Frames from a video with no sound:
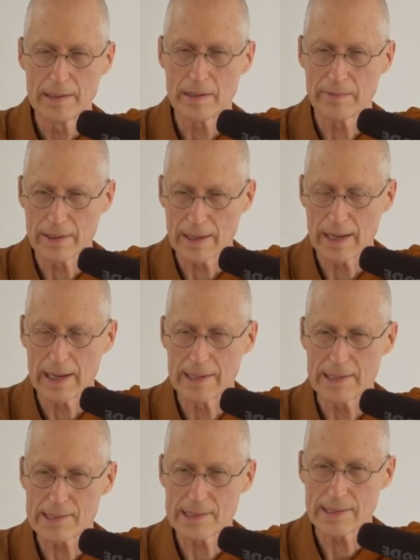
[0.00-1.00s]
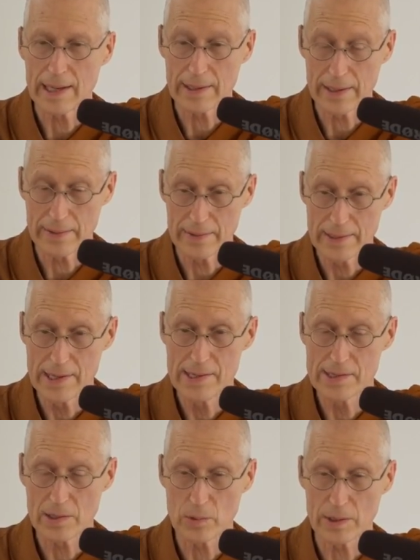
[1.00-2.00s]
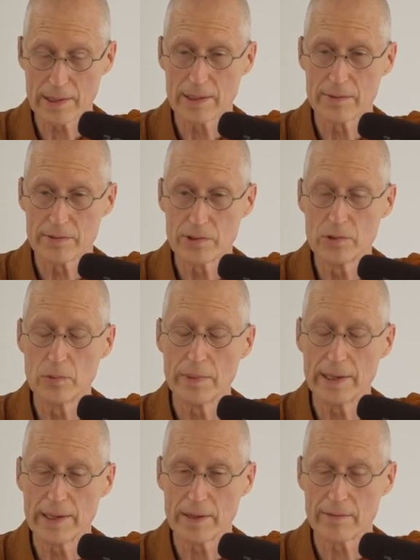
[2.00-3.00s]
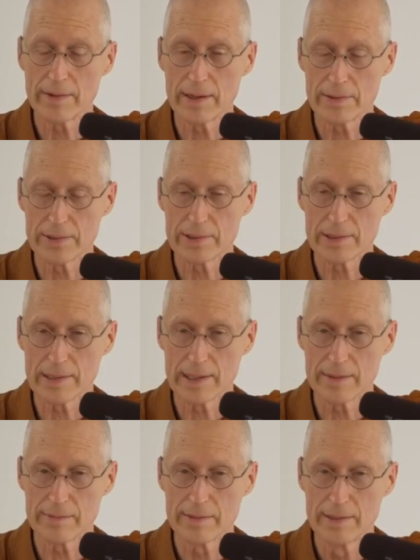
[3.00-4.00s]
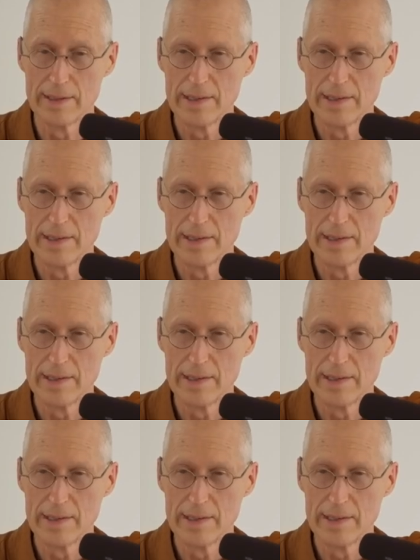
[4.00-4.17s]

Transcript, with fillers: loving kindness and that these are what give true meaning and value to life.